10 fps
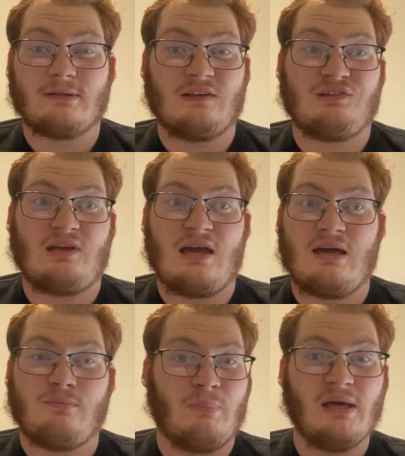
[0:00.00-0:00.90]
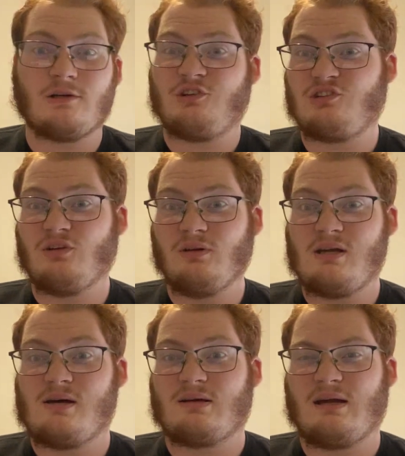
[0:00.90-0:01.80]
to say. And Baker's still
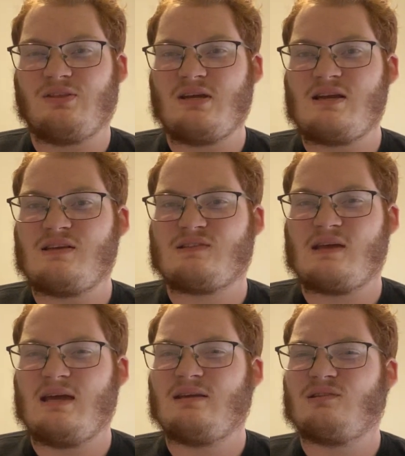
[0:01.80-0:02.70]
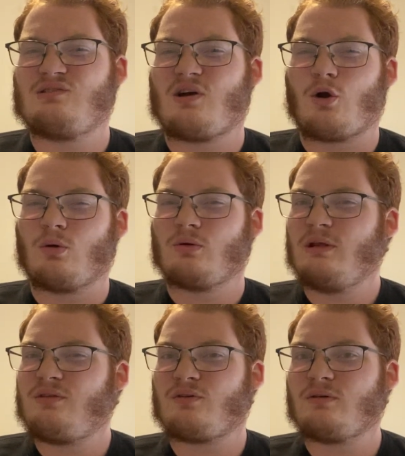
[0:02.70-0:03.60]
young. I think he's in his
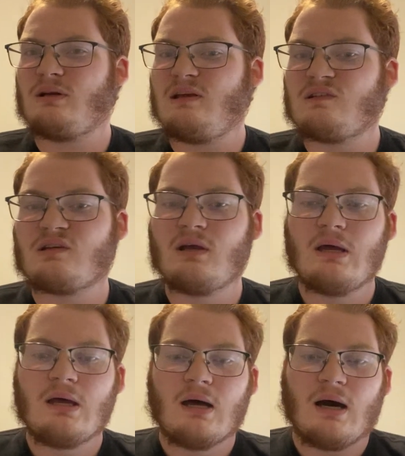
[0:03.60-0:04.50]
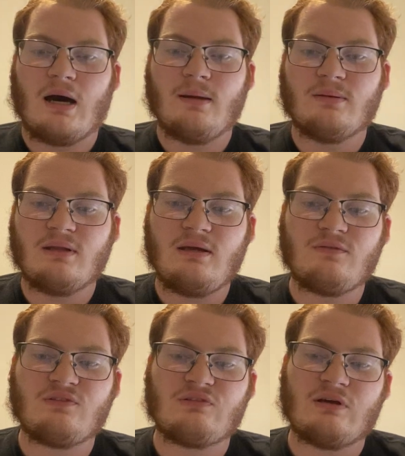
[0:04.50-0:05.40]
early 30s, I
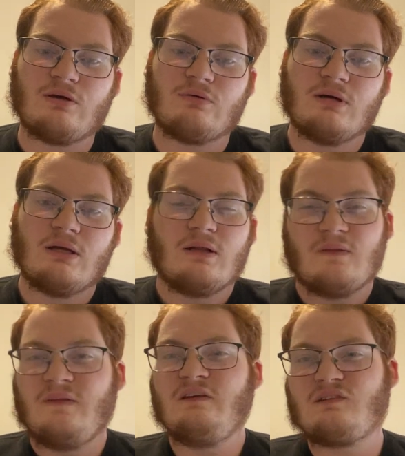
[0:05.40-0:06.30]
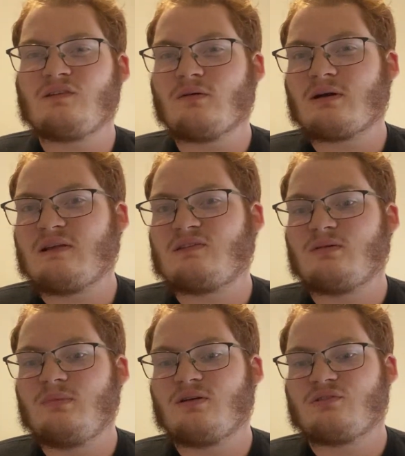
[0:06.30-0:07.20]
believe. So he's still got
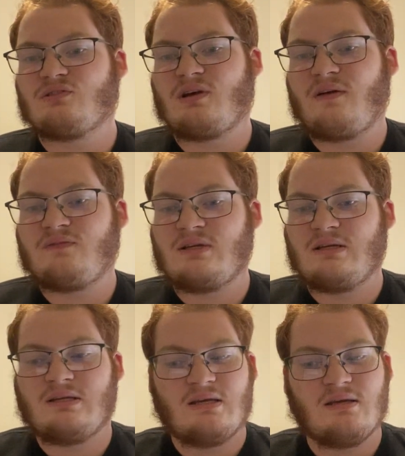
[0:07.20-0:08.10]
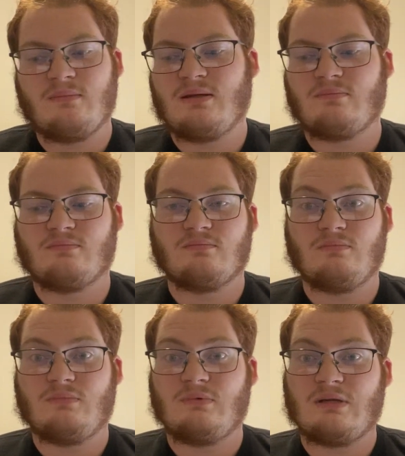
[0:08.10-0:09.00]
some years left in him and
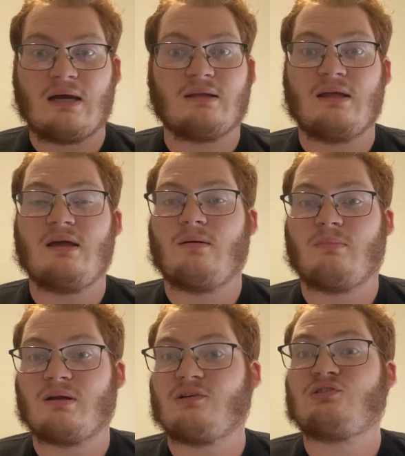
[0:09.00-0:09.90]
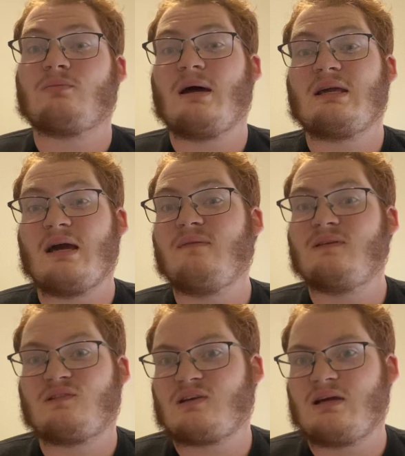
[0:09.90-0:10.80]
not only him, but also Mike
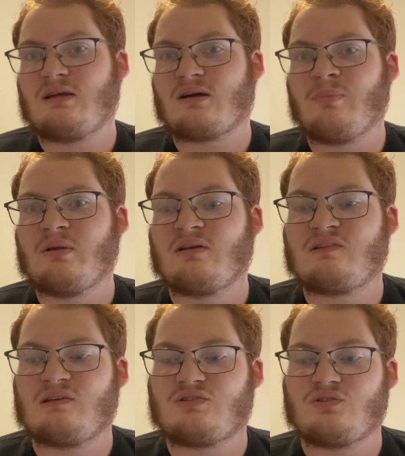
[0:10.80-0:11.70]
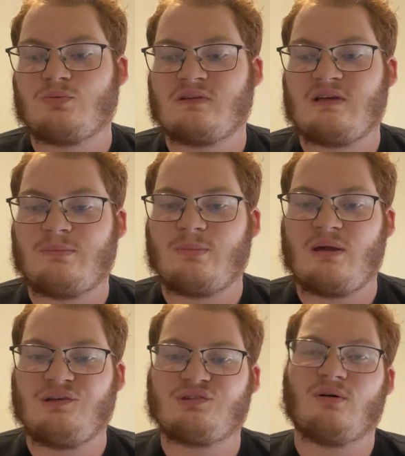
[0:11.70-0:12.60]
Evans signed a couple extensions with Tampa
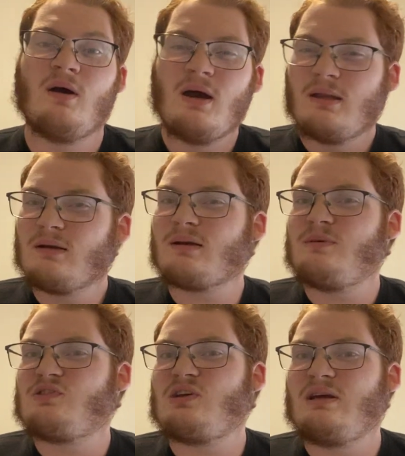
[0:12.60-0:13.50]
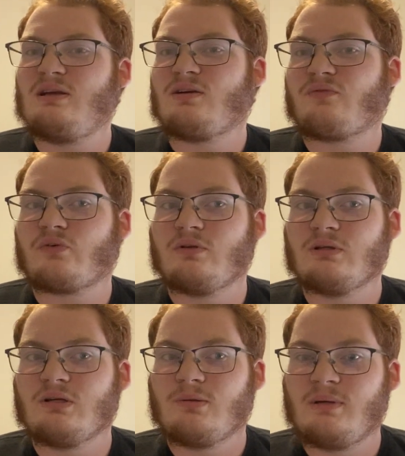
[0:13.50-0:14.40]
Bay. So they're going to be staying here for a
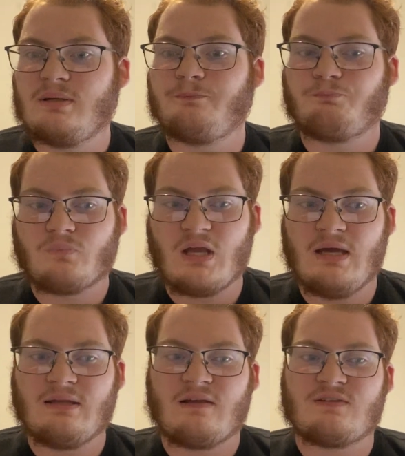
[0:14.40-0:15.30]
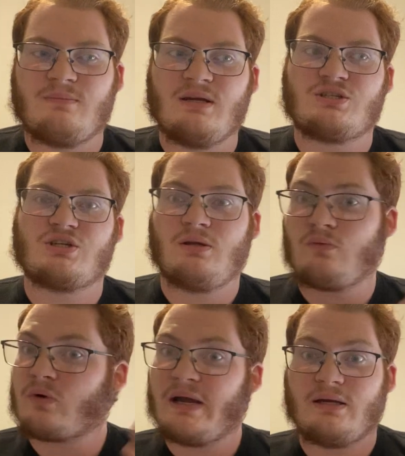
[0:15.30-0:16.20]
little bit. And not to mention
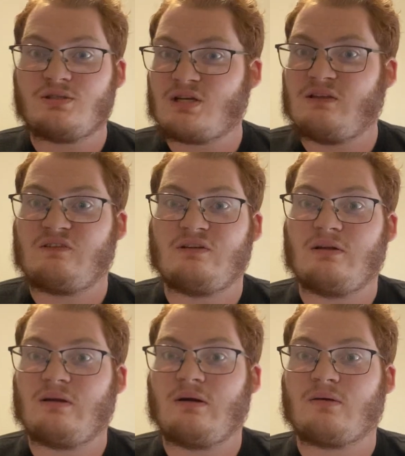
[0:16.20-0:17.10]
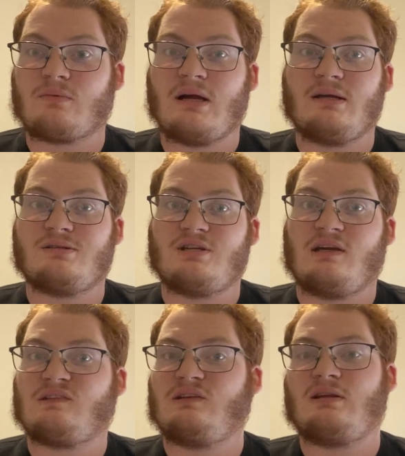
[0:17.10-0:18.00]
Ryan
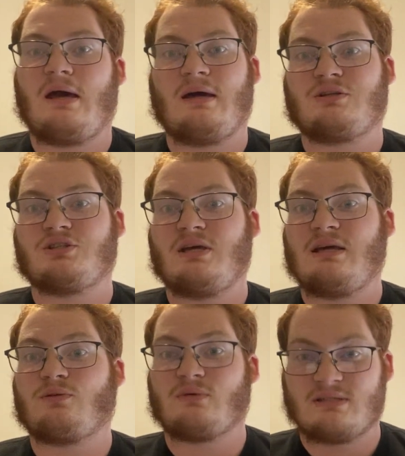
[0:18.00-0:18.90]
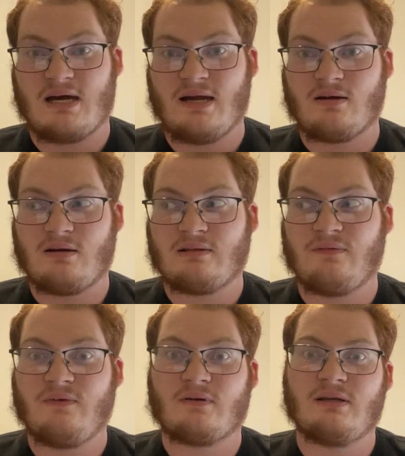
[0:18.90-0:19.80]
Jensen actually had to retire at the
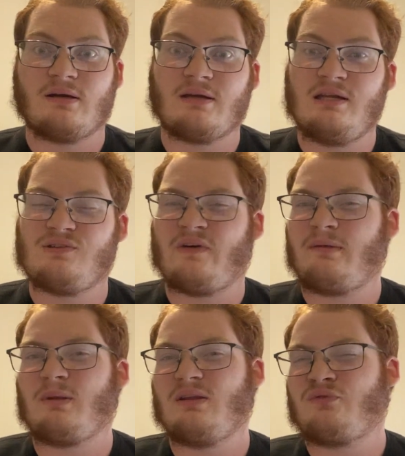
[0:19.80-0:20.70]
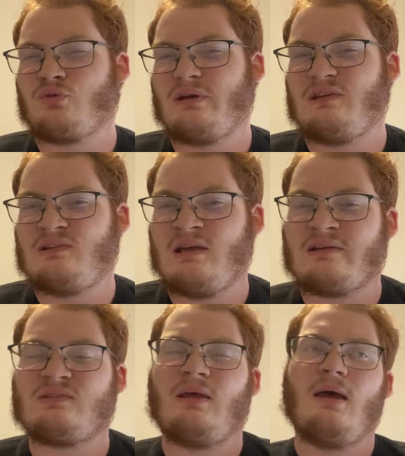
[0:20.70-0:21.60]
very young age of, I believe,
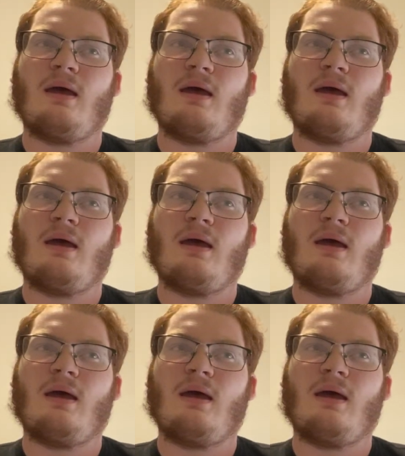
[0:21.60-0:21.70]
26